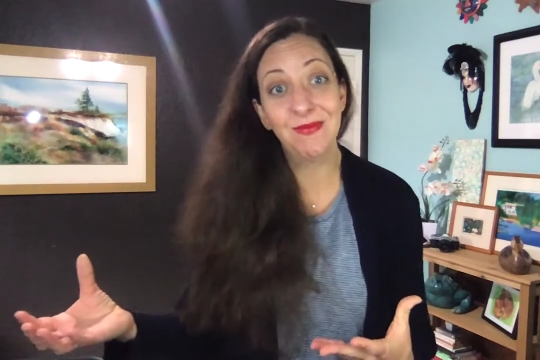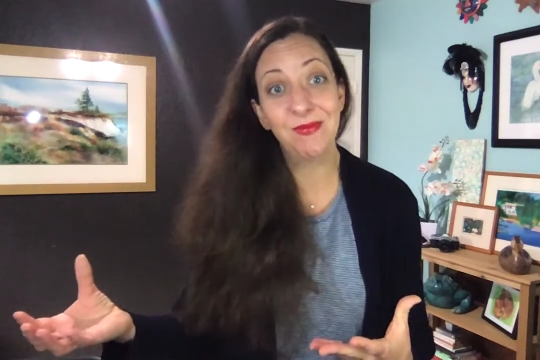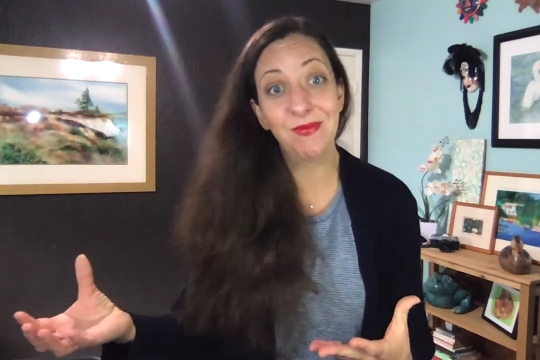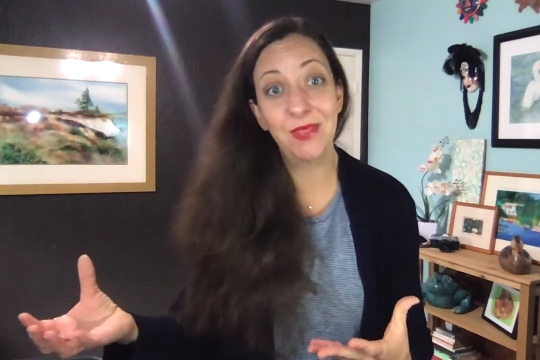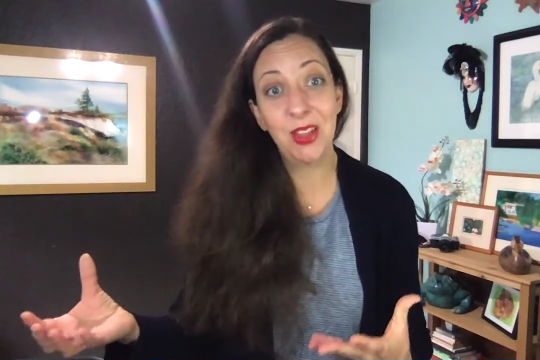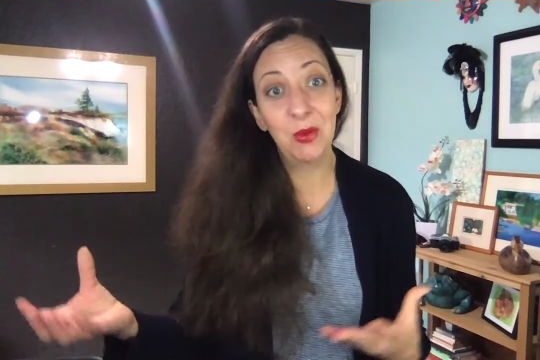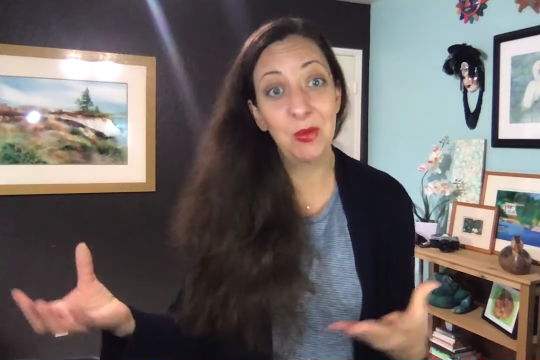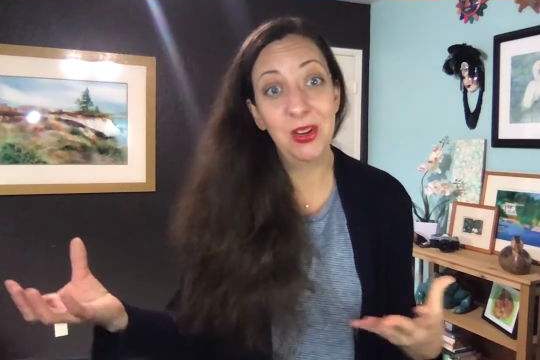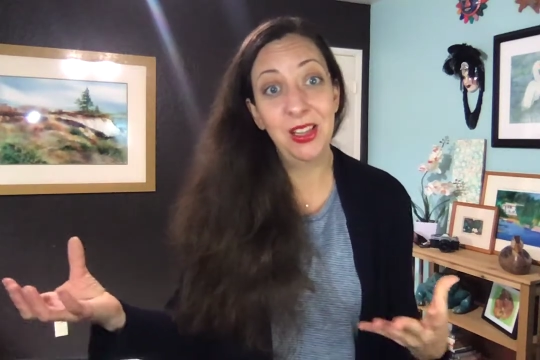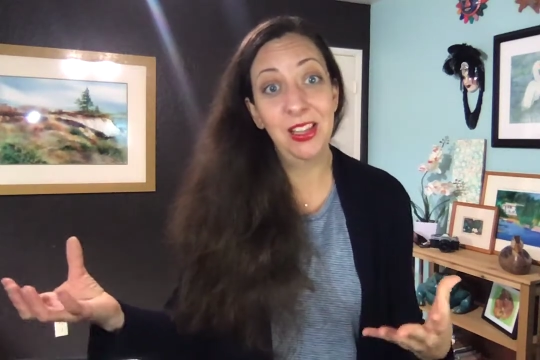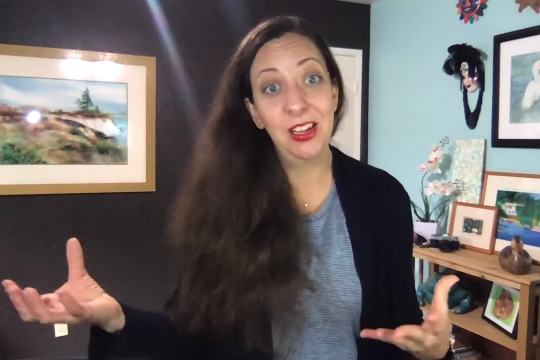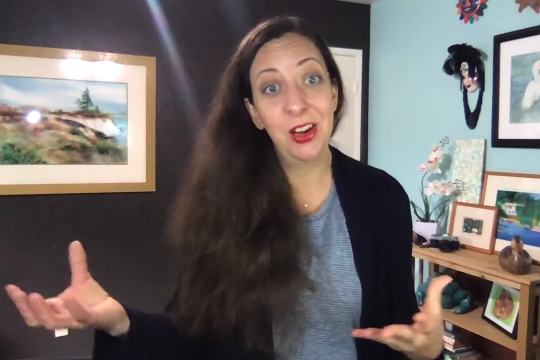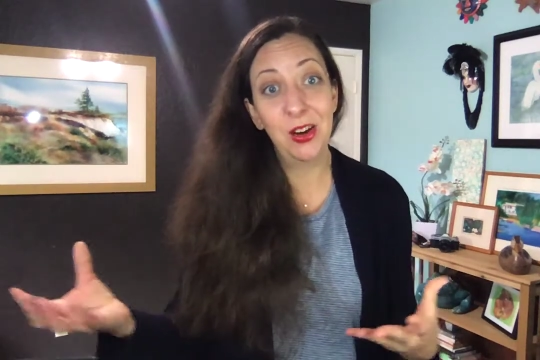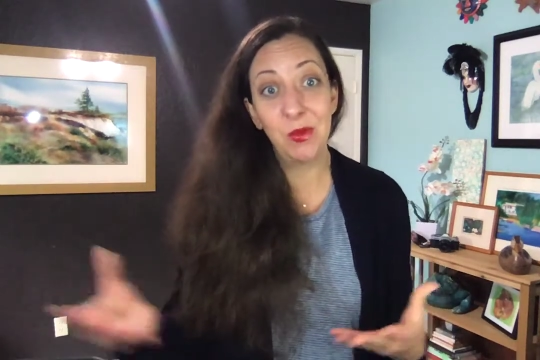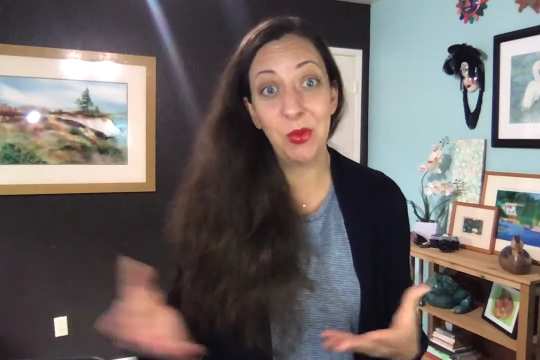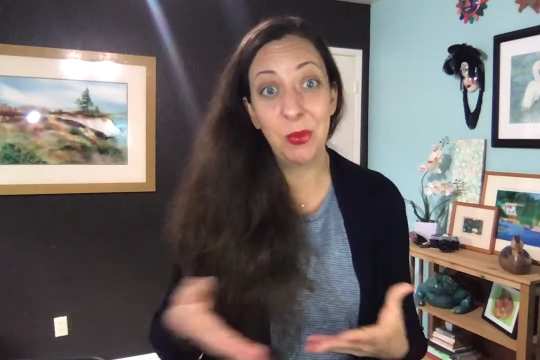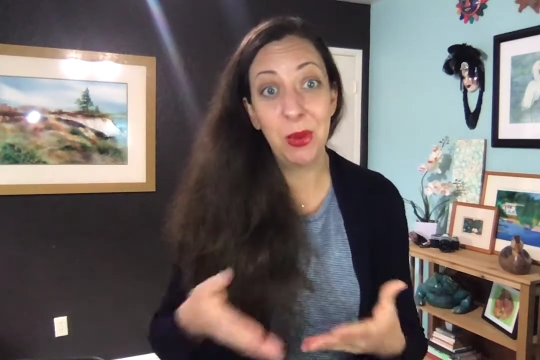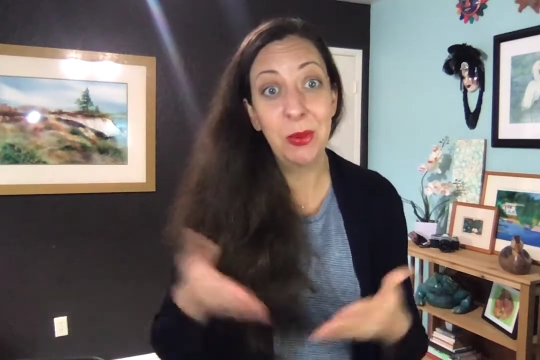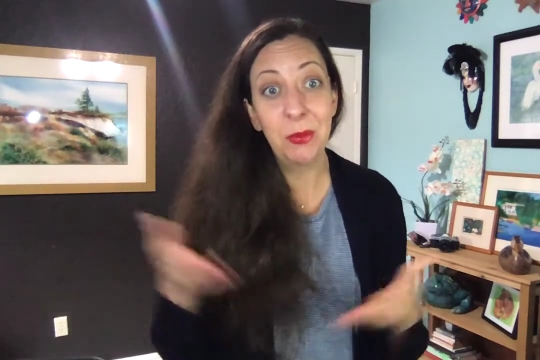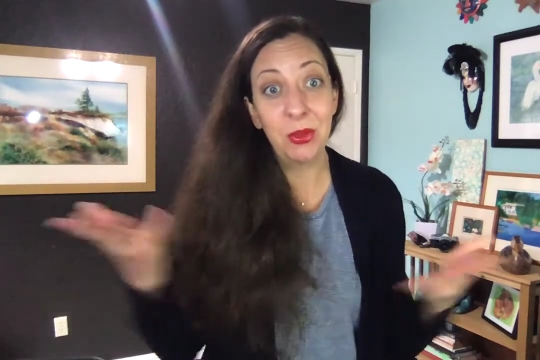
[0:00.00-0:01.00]
They really aren't.
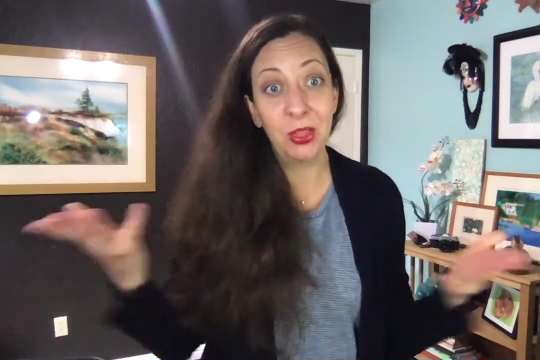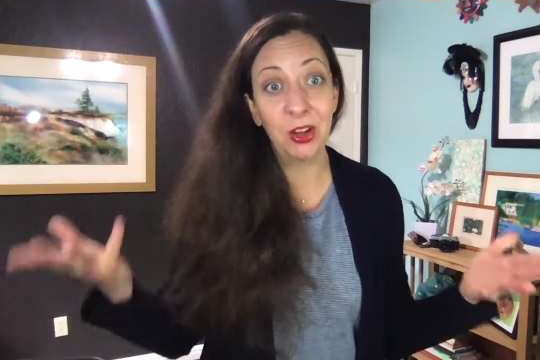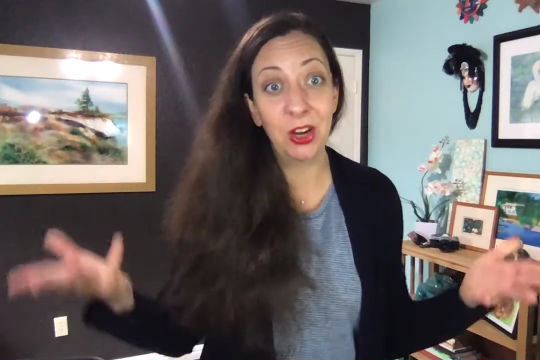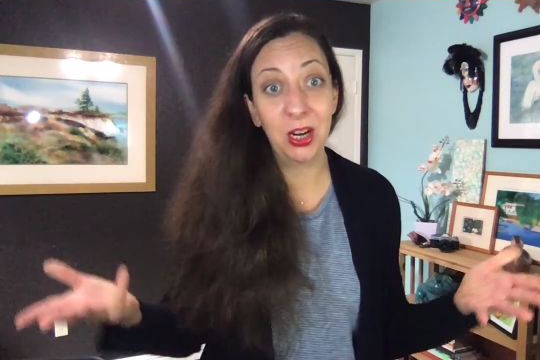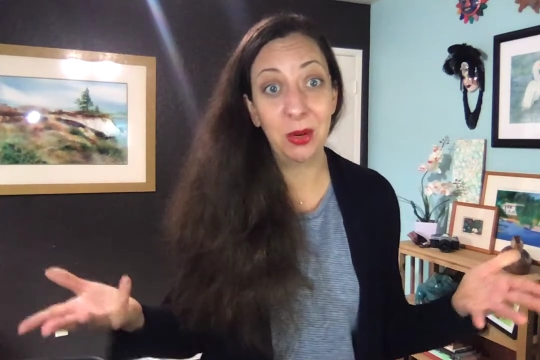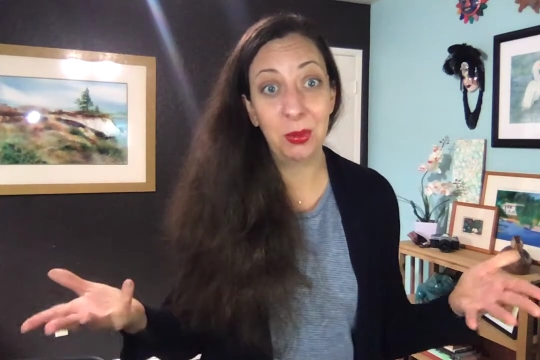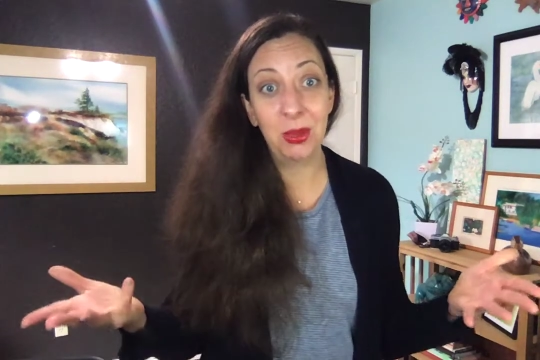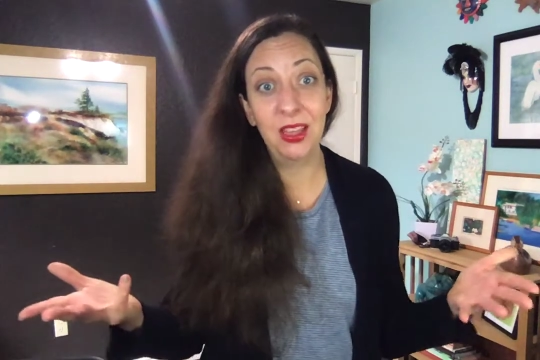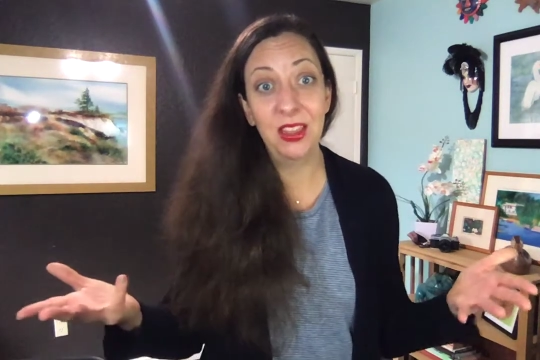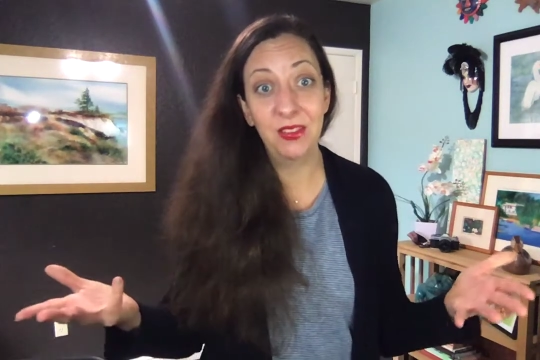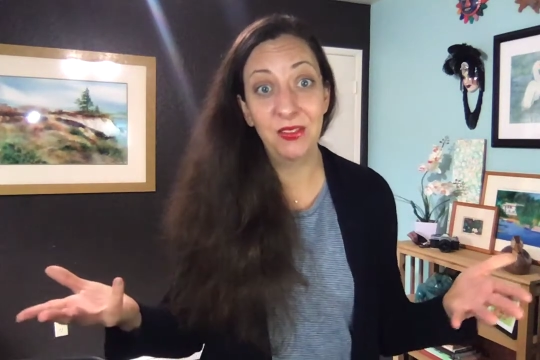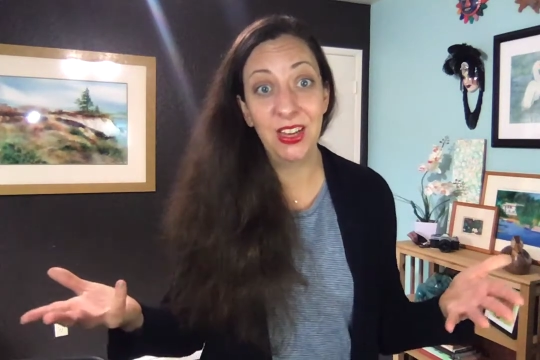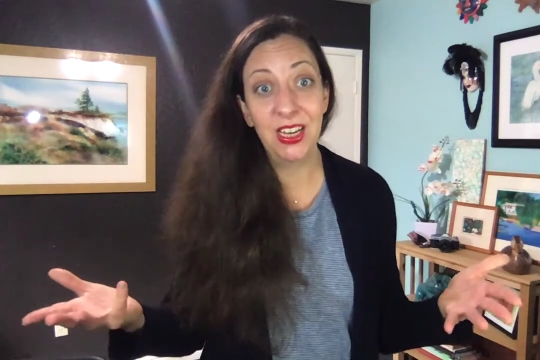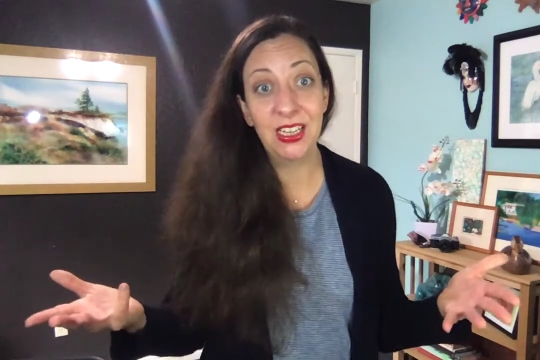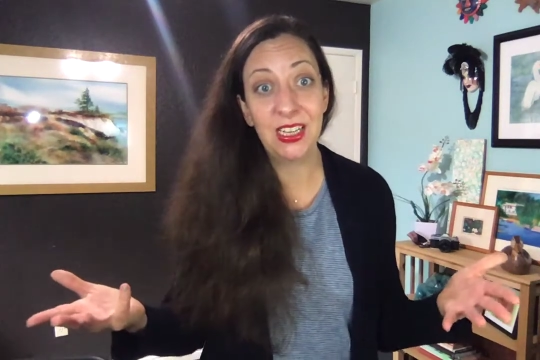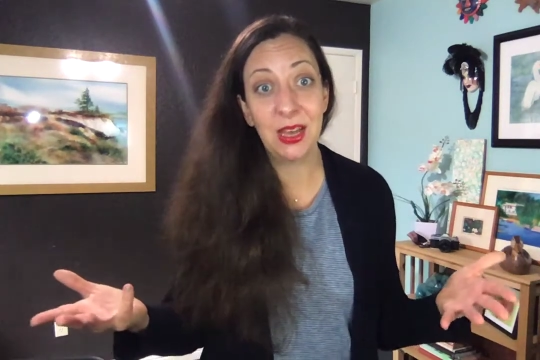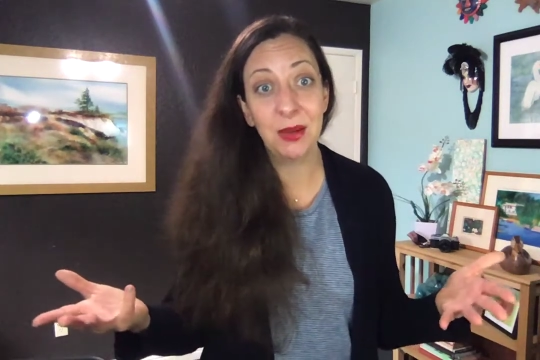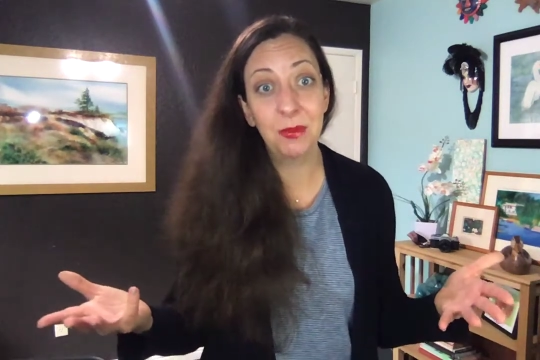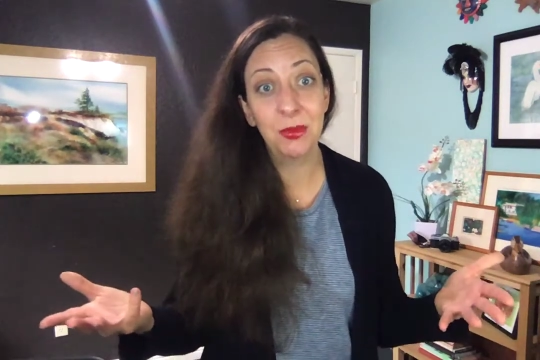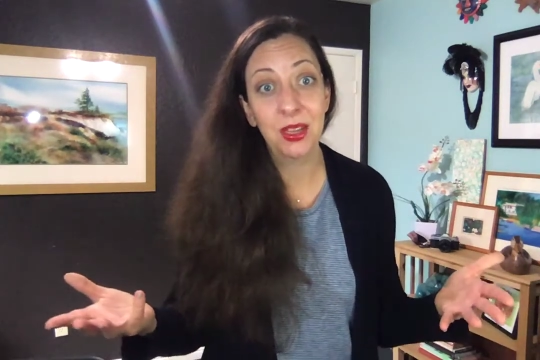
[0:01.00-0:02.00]
Remember, they're gonna play the victim,